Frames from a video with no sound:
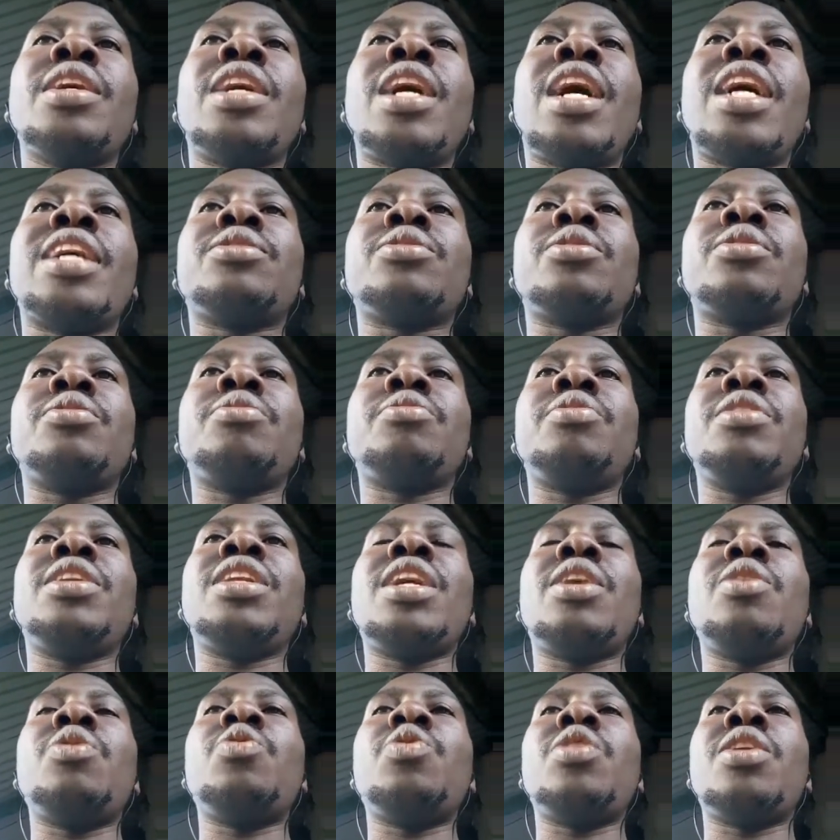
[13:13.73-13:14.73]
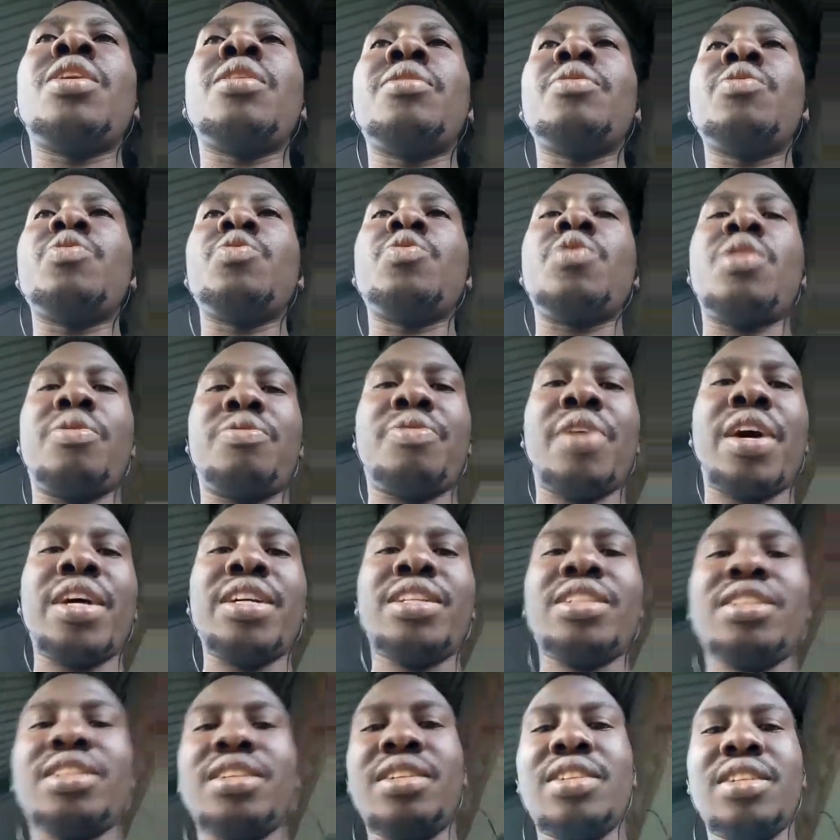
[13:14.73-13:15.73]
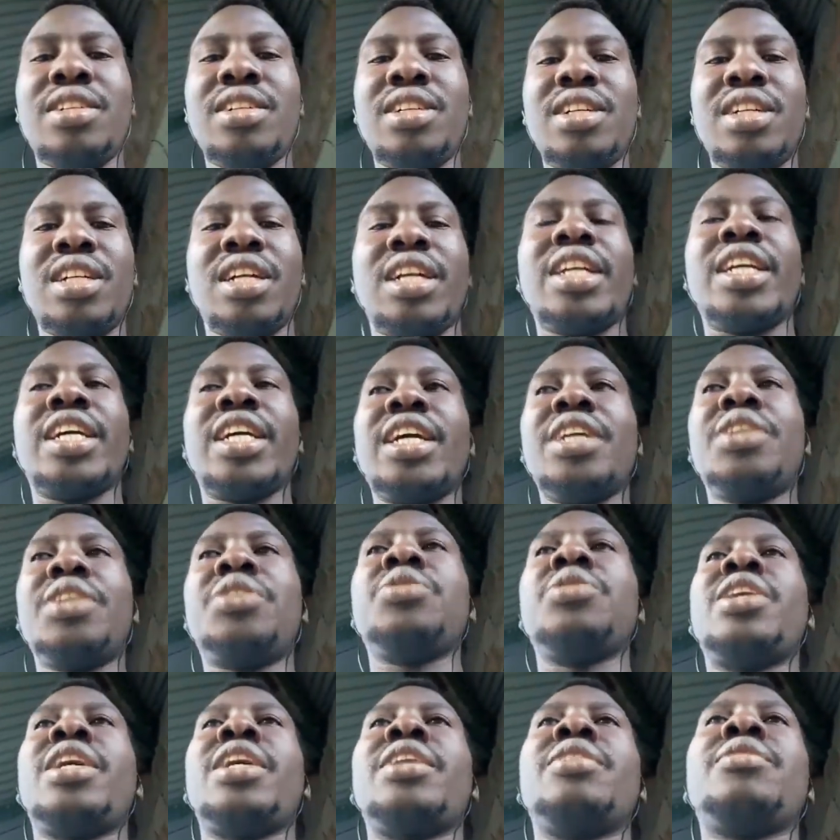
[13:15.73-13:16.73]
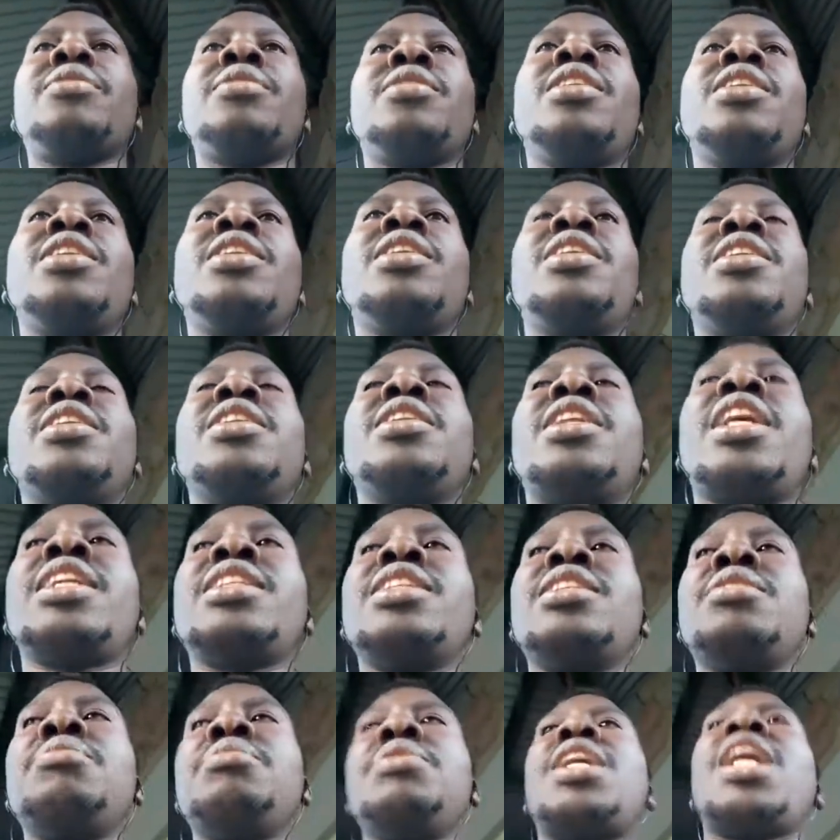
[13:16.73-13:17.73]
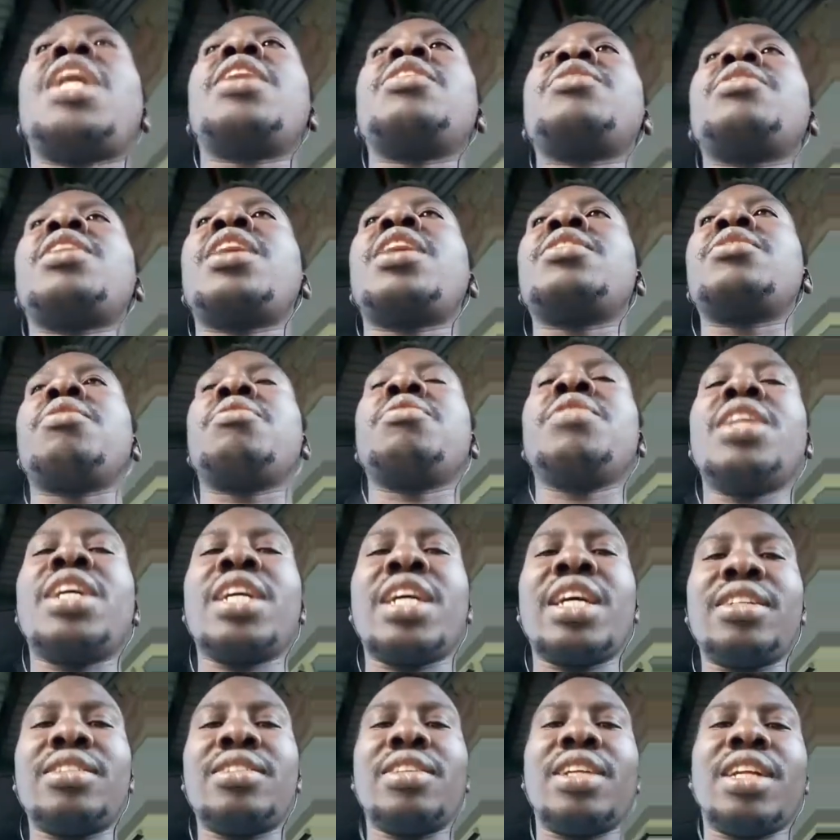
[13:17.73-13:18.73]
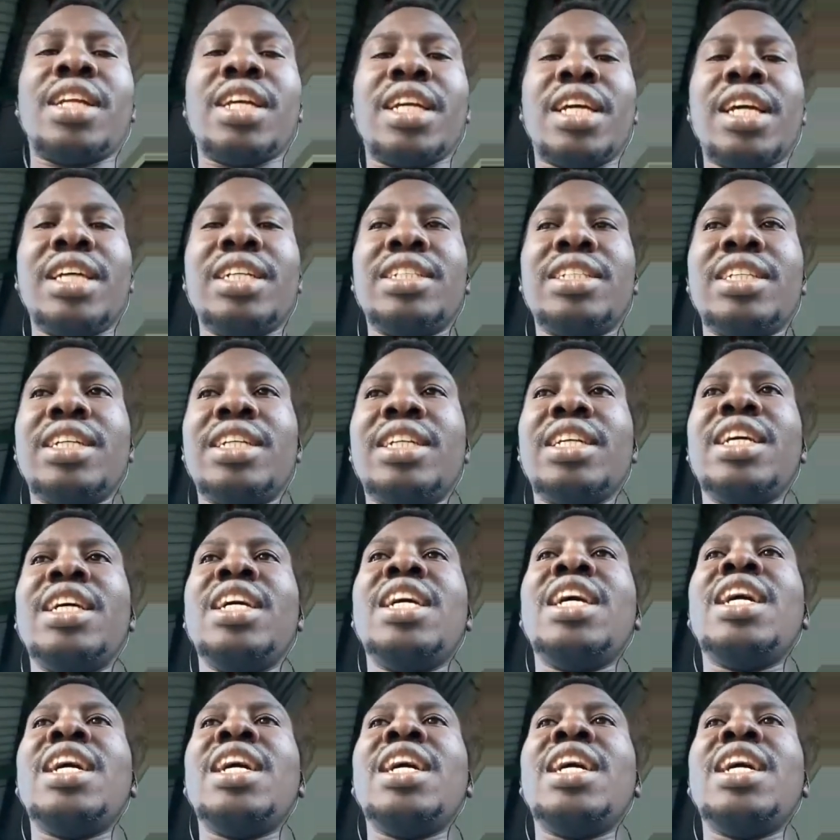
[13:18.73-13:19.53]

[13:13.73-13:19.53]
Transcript: Aston Villa, who are fighting relegation? And does it mean Aston Villa gets relegated?